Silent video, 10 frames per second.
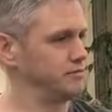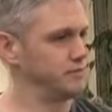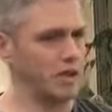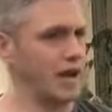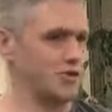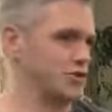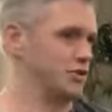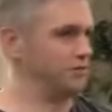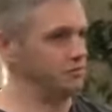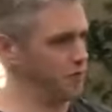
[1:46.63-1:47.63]
lasted
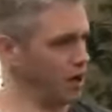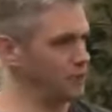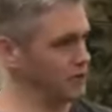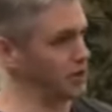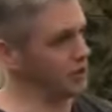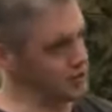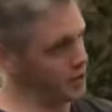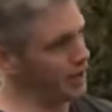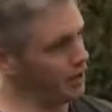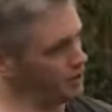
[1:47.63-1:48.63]
up until his
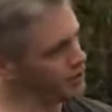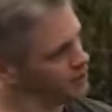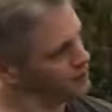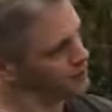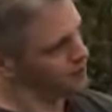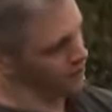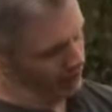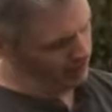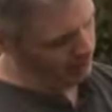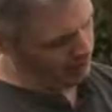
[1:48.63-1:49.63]
death.
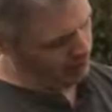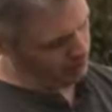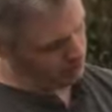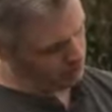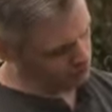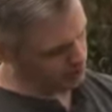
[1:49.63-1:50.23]
And